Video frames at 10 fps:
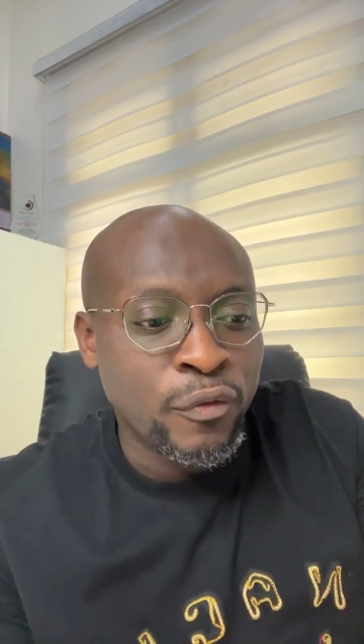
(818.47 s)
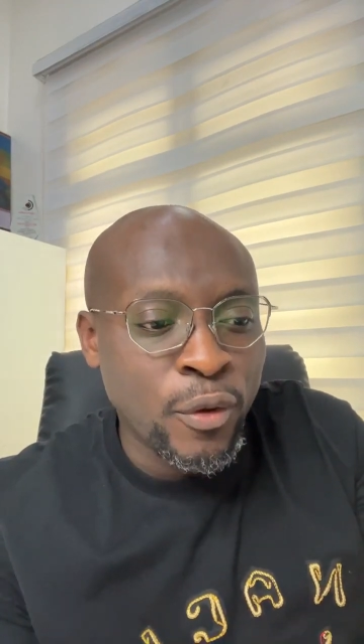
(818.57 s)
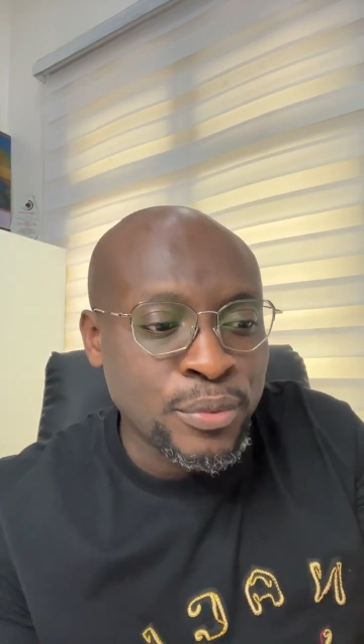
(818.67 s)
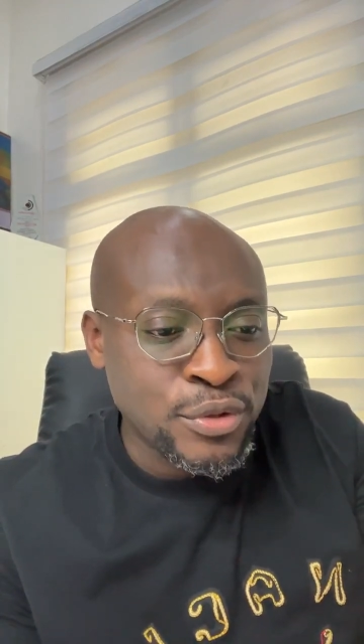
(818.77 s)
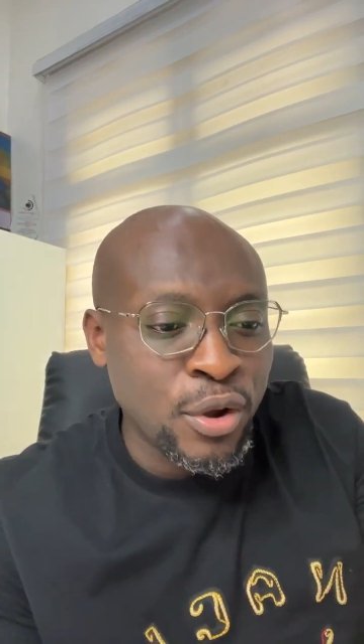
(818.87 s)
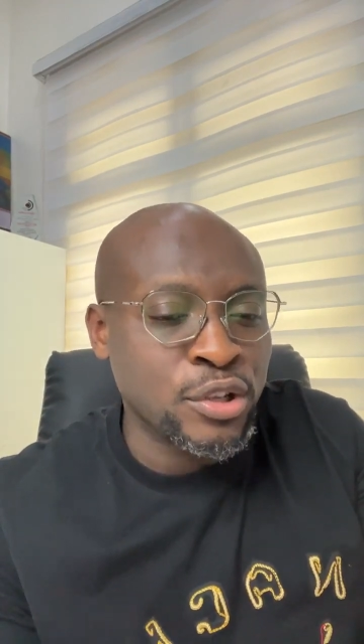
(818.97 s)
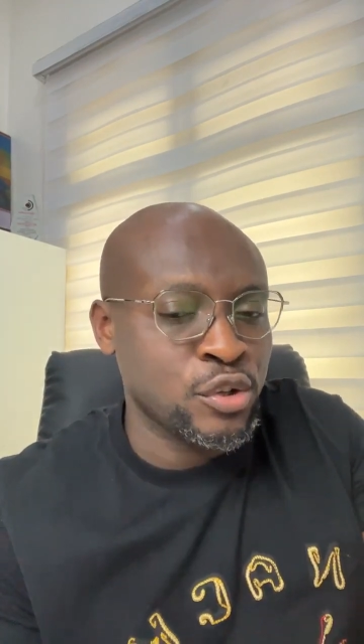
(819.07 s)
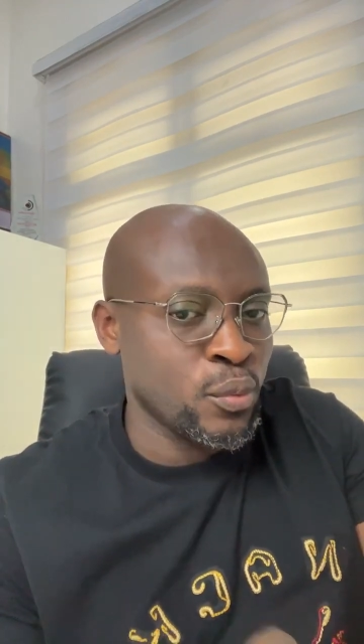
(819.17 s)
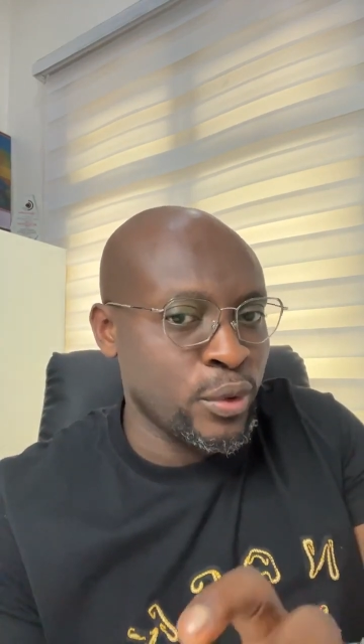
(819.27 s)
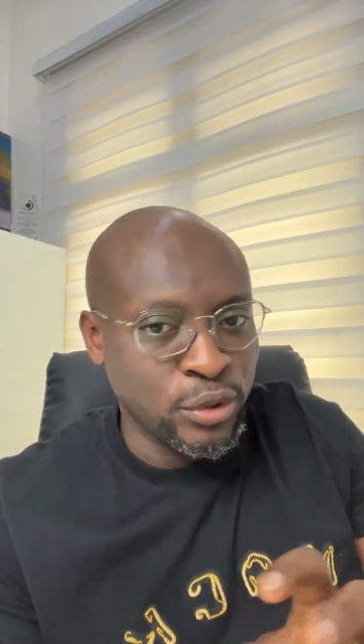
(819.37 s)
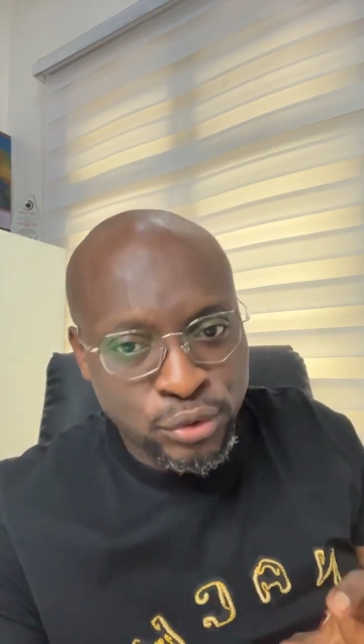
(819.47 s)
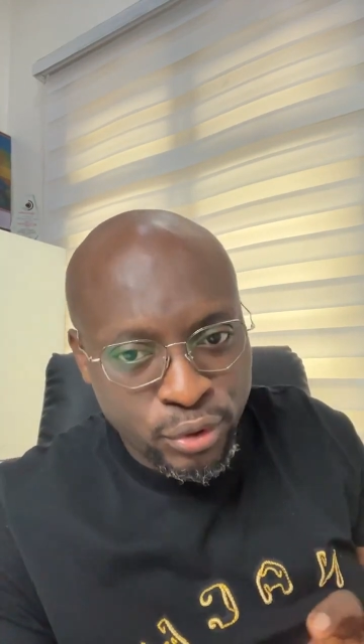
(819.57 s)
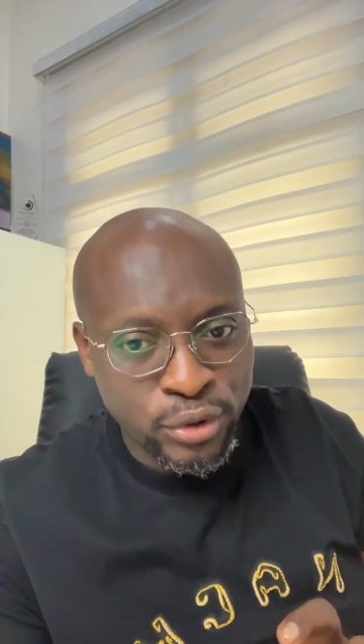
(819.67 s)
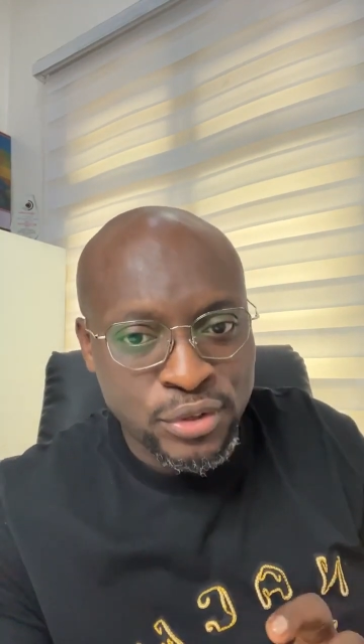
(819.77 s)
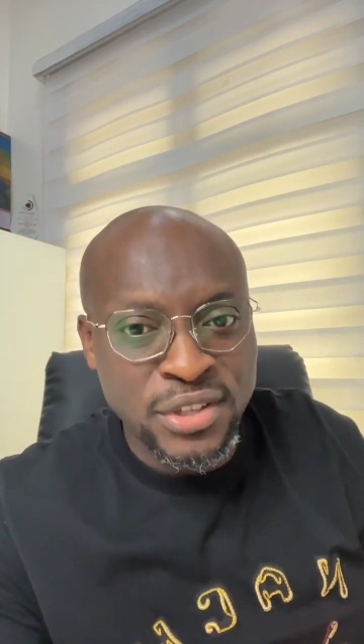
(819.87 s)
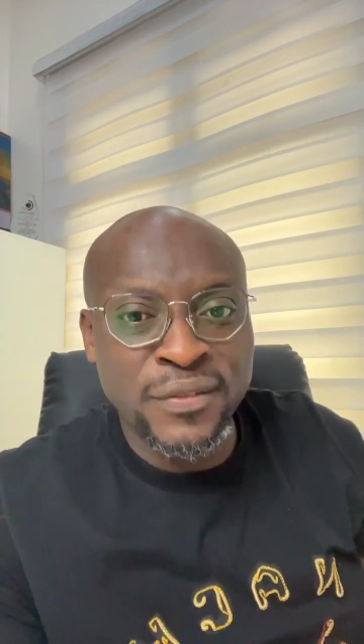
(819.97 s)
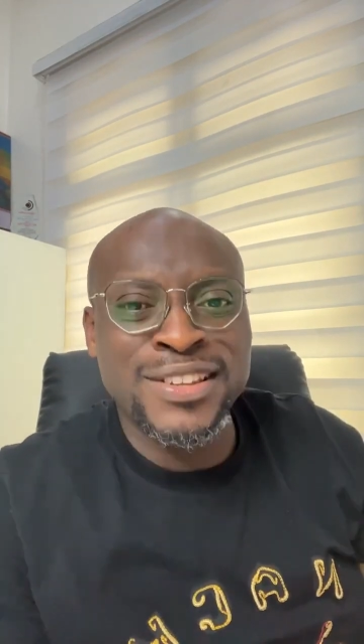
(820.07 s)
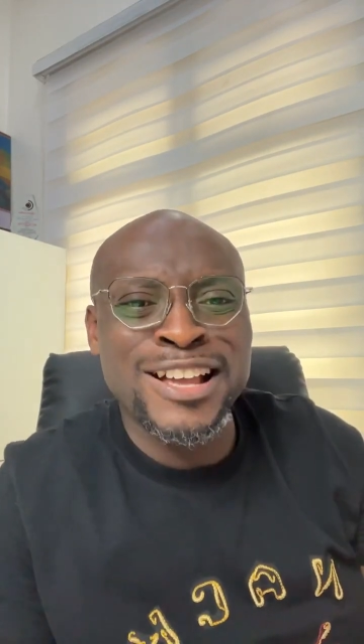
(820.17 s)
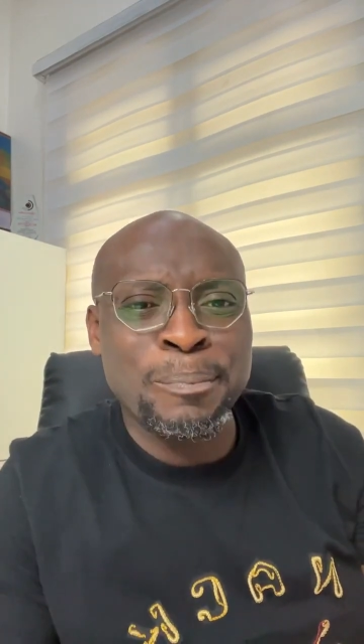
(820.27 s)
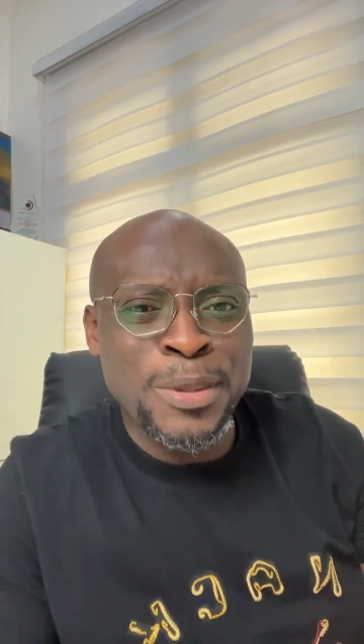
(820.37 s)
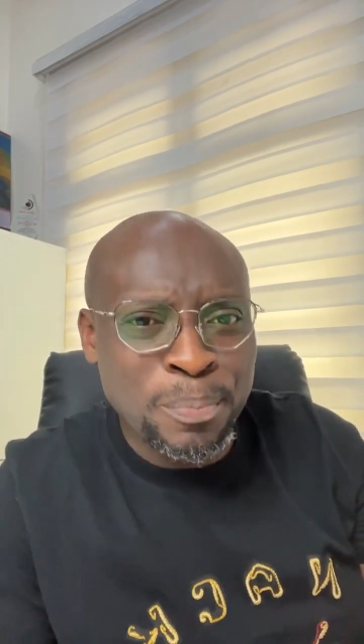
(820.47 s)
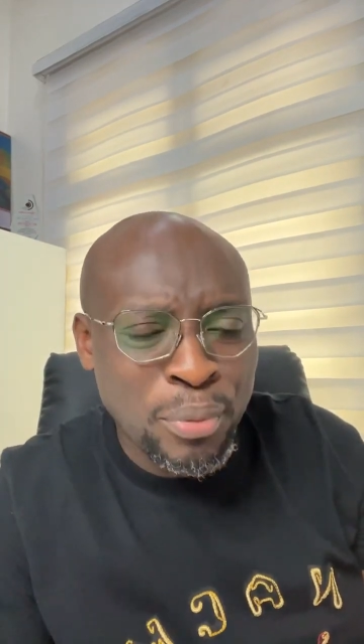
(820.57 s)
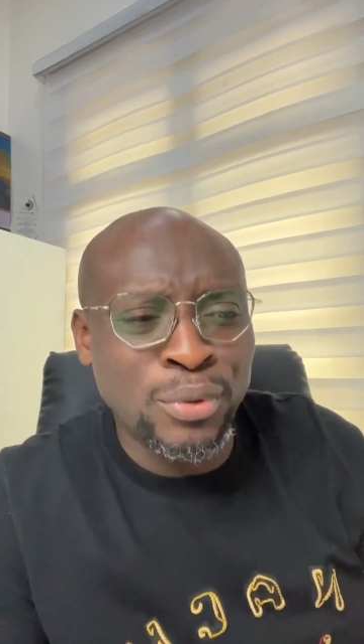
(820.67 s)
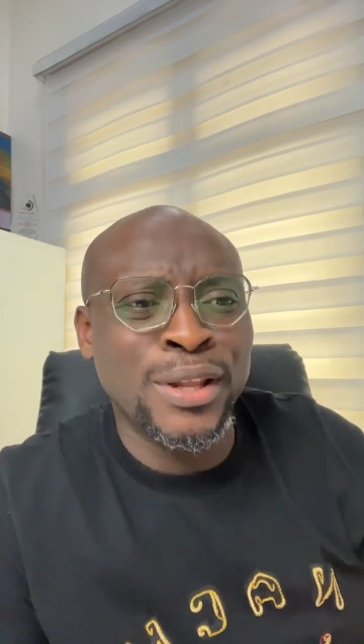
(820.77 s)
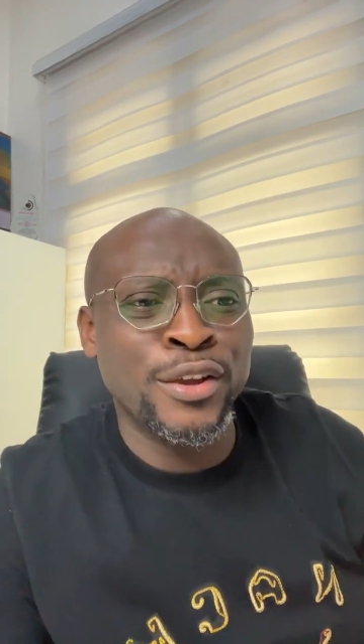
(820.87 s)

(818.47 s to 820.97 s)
From such withdraw yourself. There are people